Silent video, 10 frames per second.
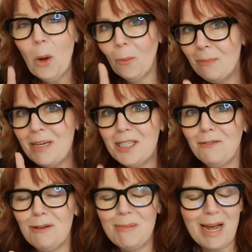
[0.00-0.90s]
One piece
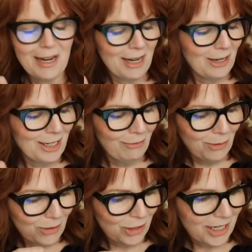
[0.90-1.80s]
of feedback I'll give
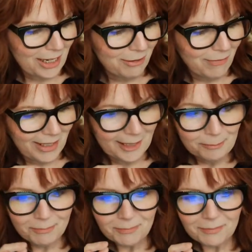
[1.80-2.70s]
you, which is kind of funny,